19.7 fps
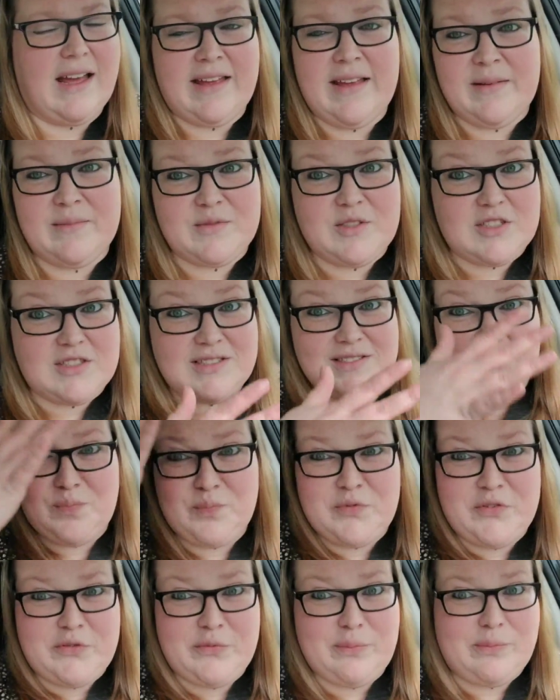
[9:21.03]
I am just
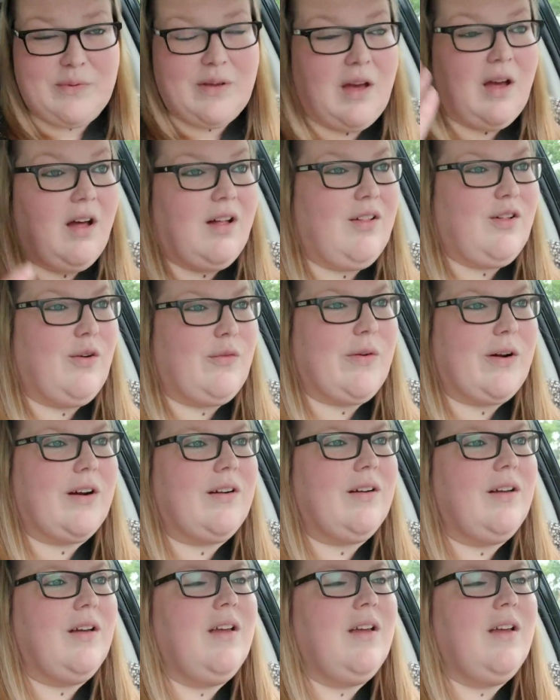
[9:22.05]
all over.